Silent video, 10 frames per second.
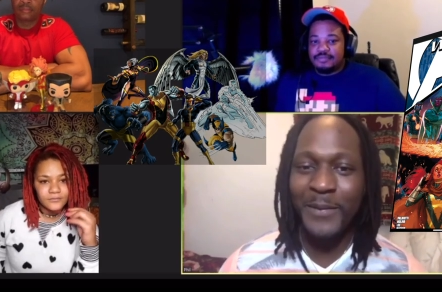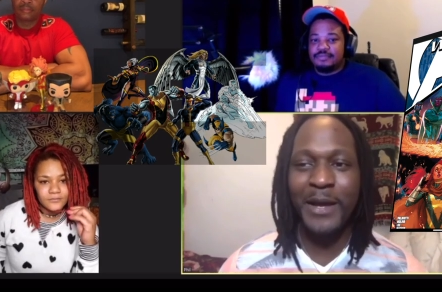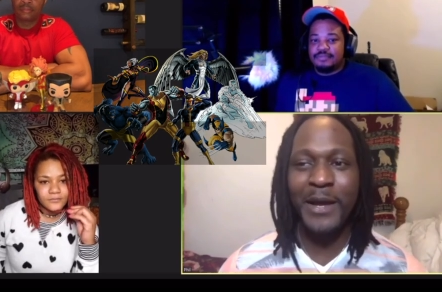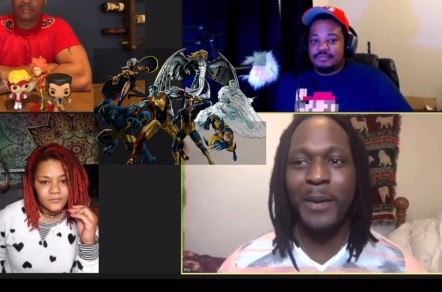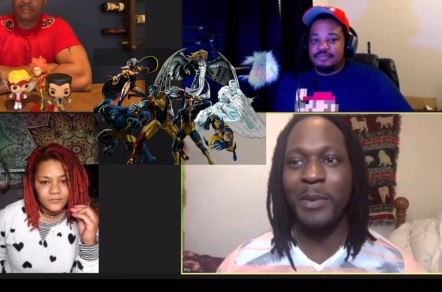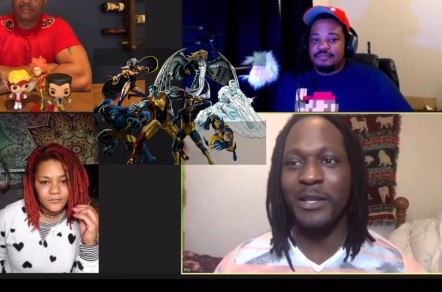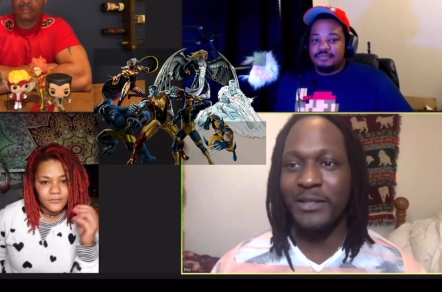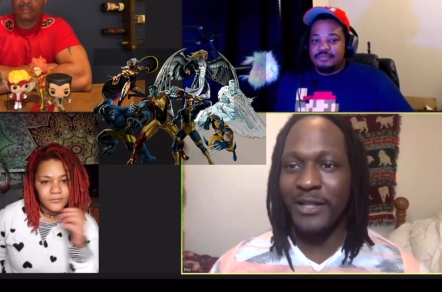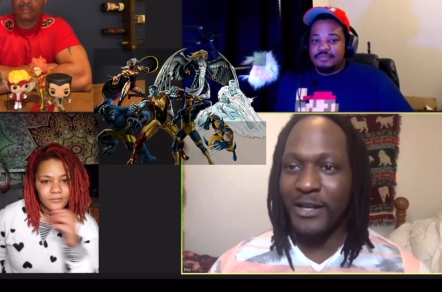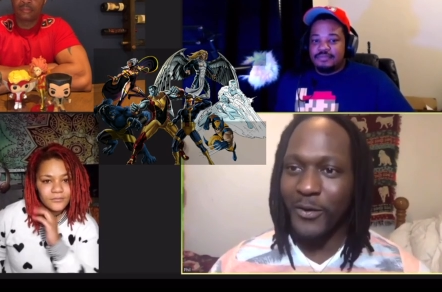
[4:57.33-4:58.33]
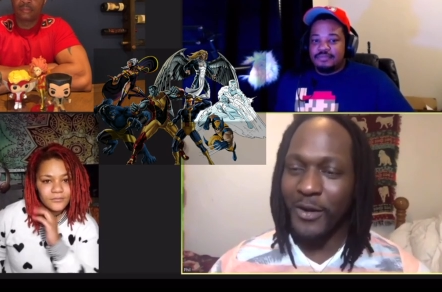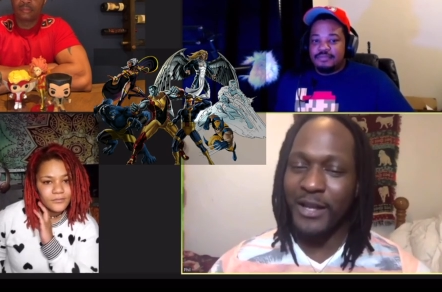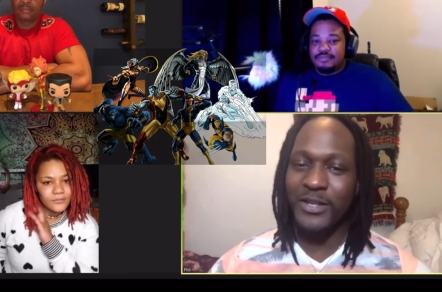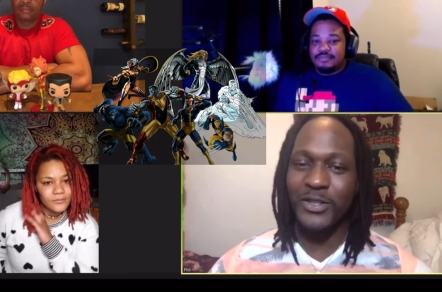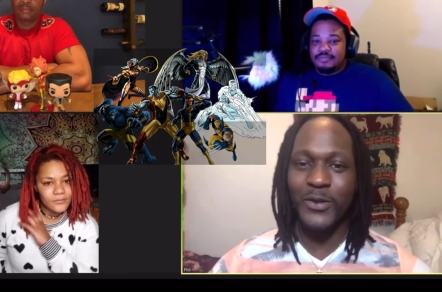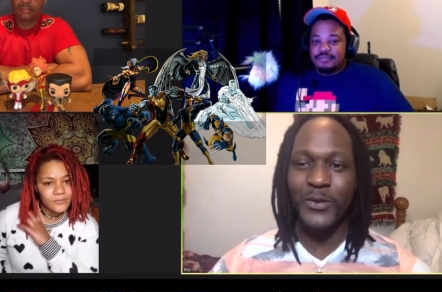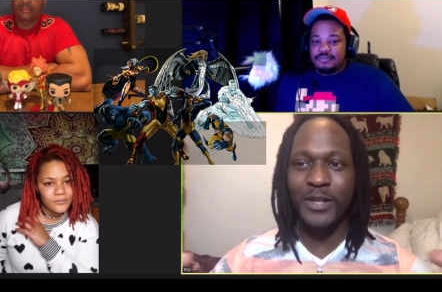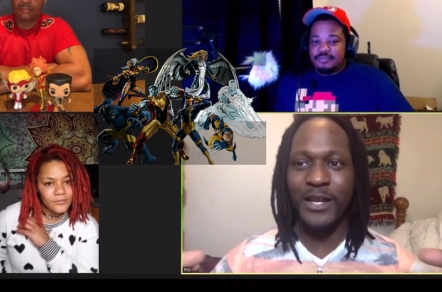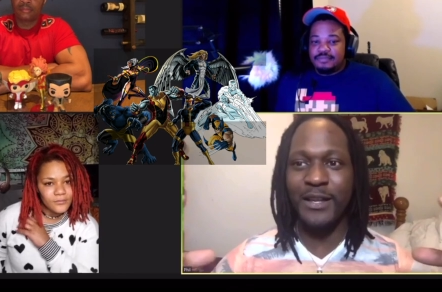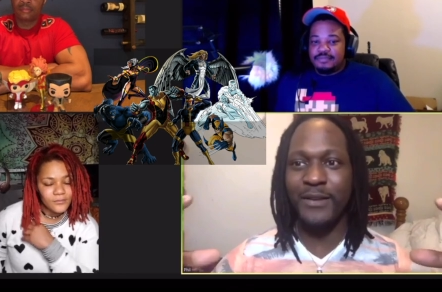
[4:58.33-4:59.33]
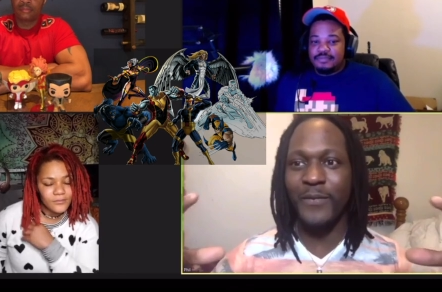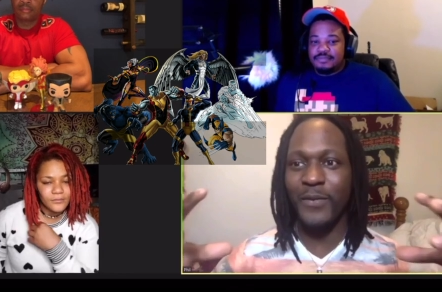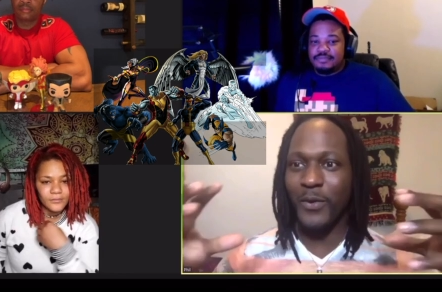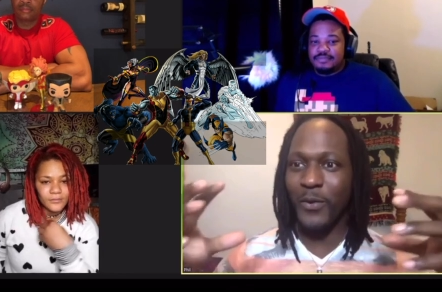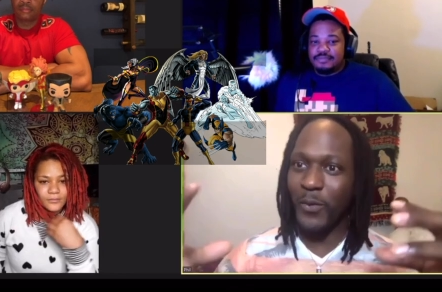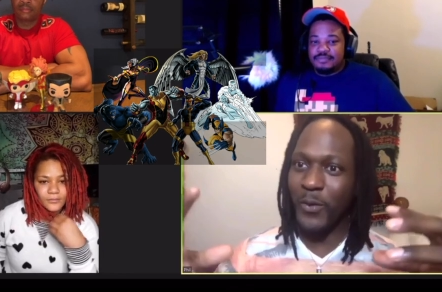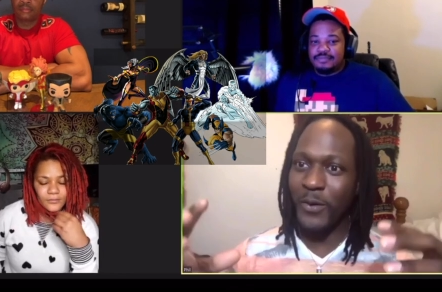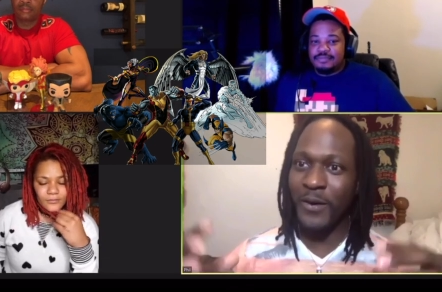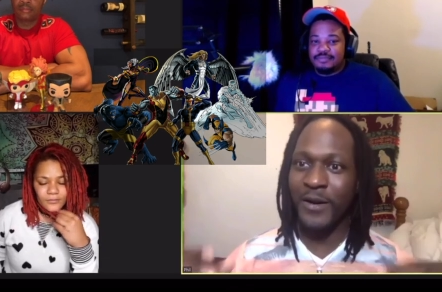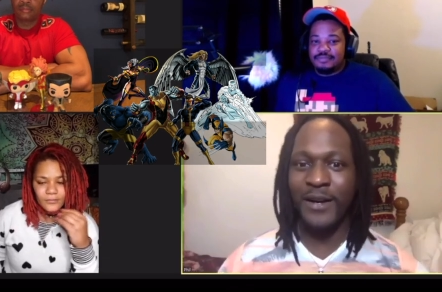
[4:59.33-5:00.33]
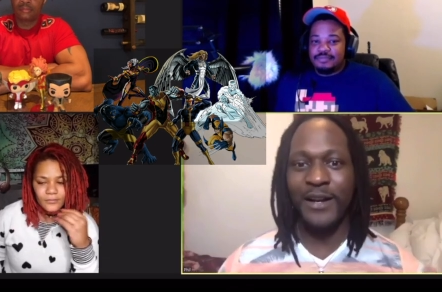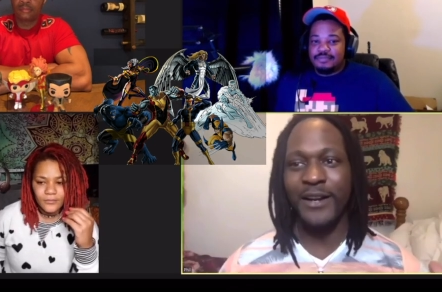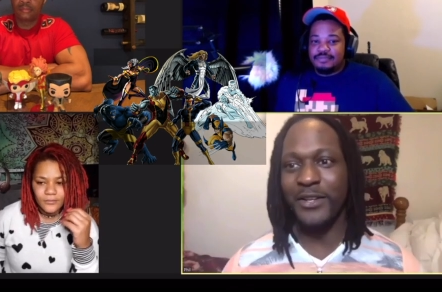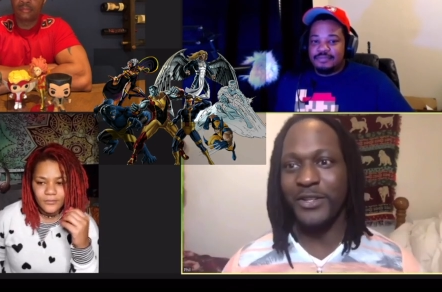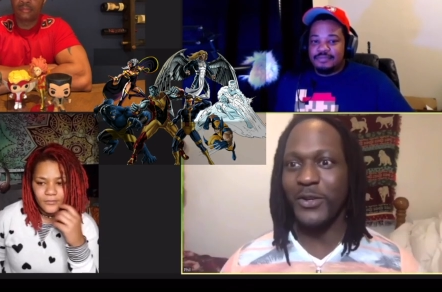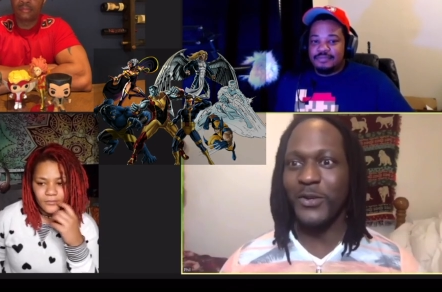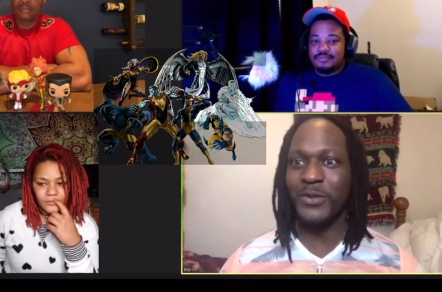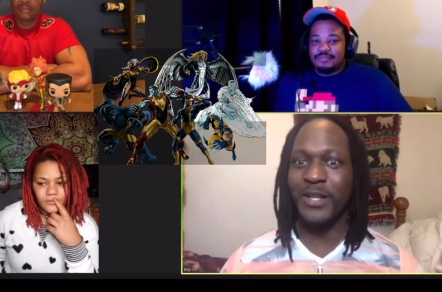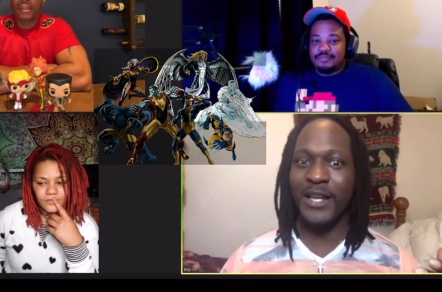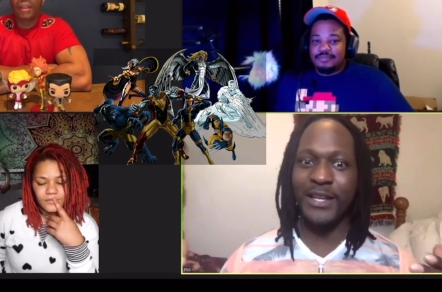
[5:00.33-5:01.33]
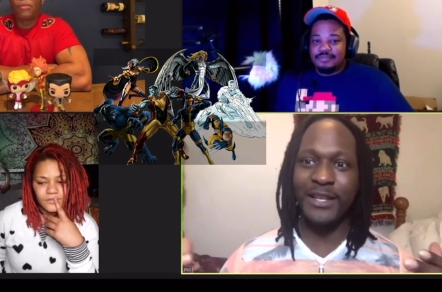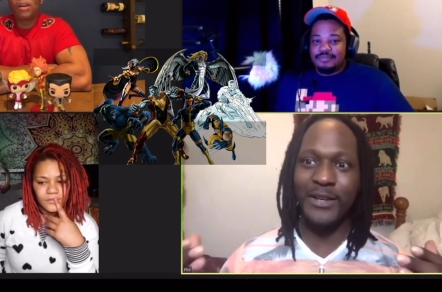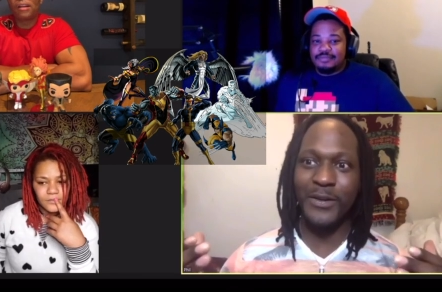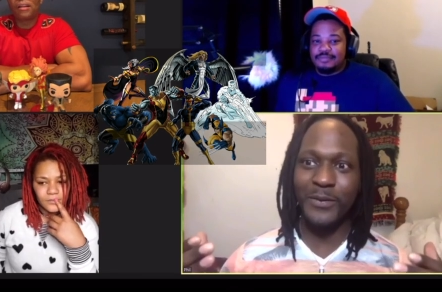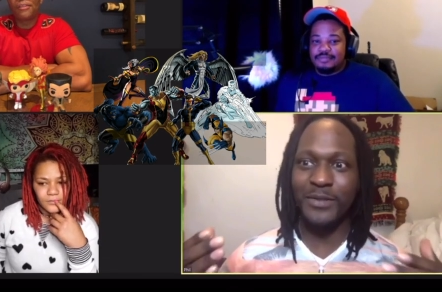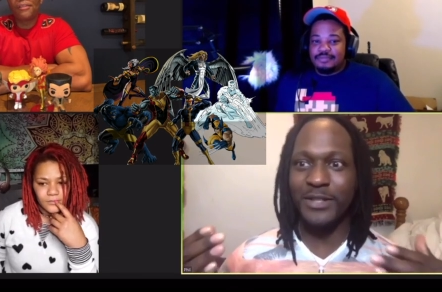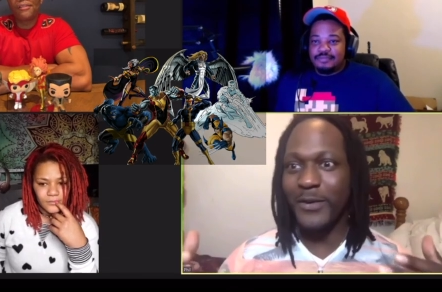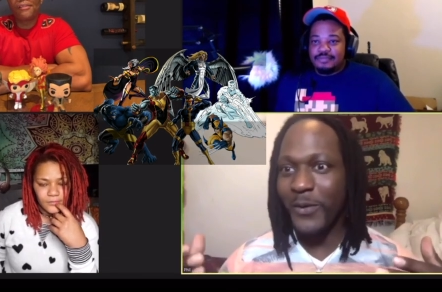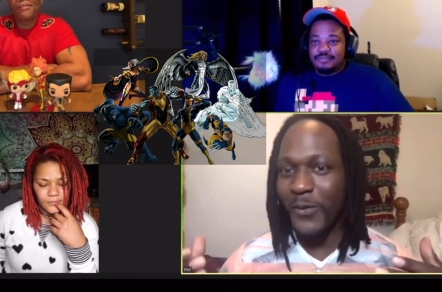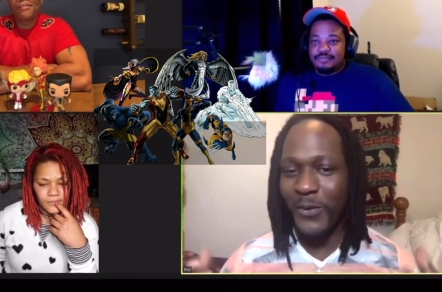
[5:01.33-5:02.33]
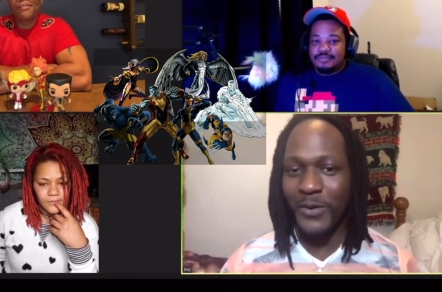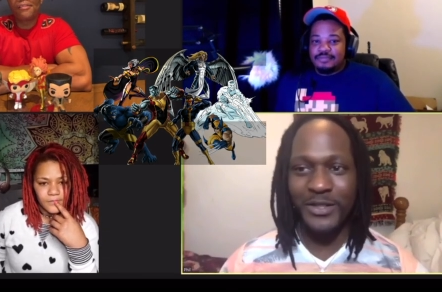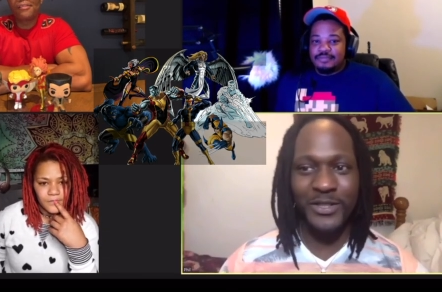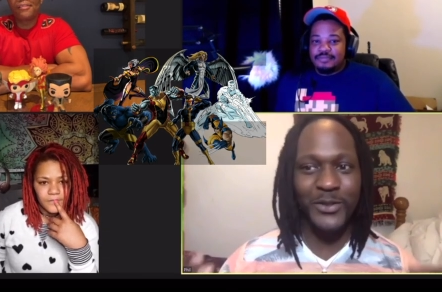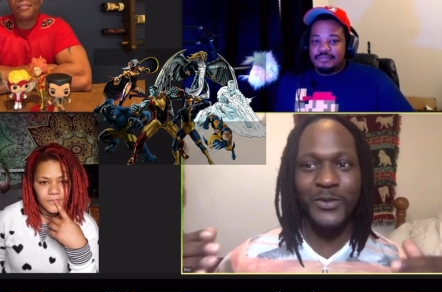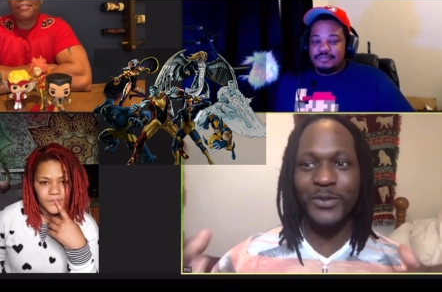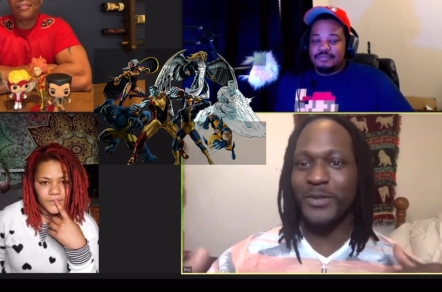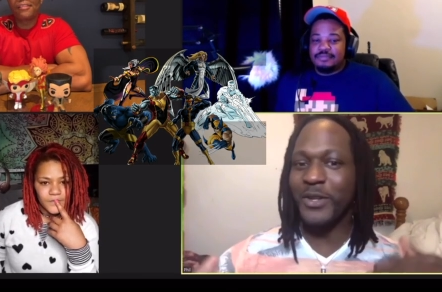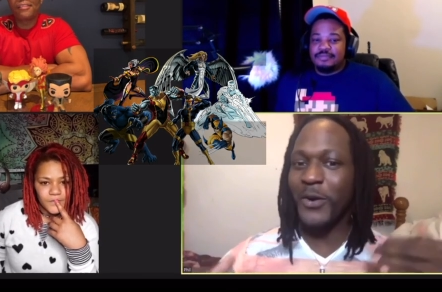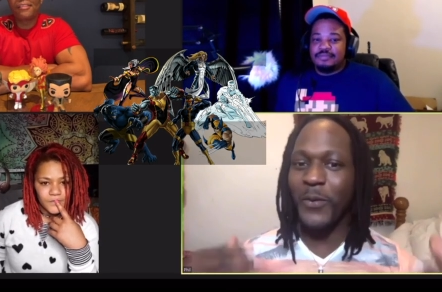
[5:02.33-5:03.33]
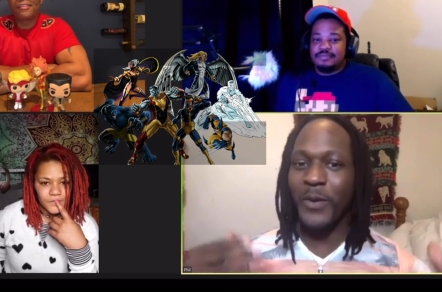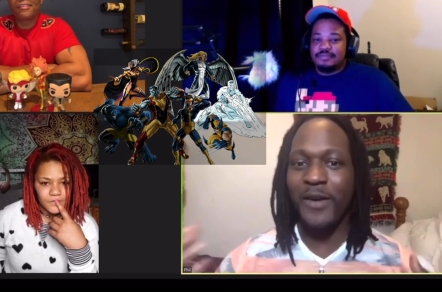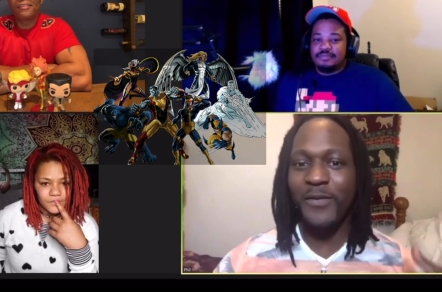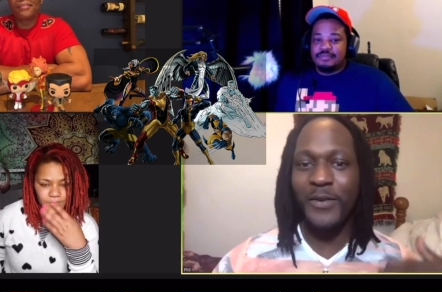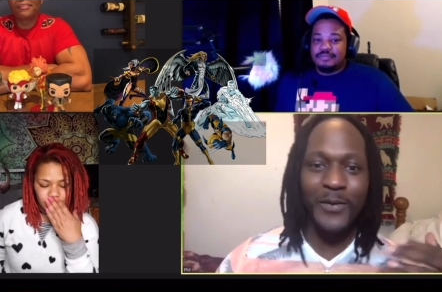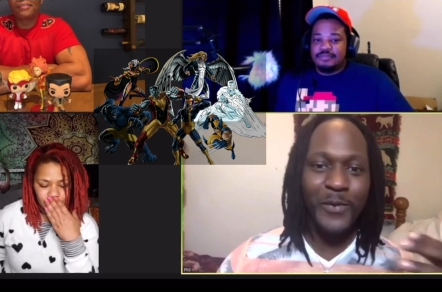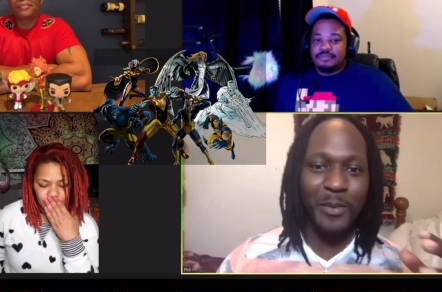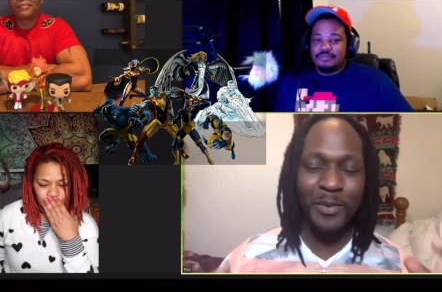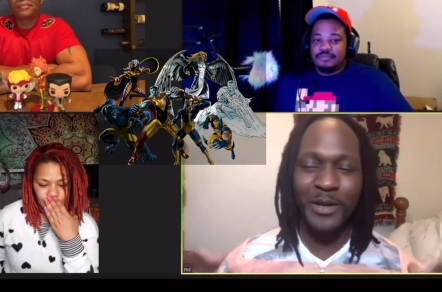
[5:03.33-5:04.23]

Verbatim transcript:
Speaker 1: But it's like okay, it shows like the war, it shows like you know Secret Wars. It shows you know whatever they want to bring to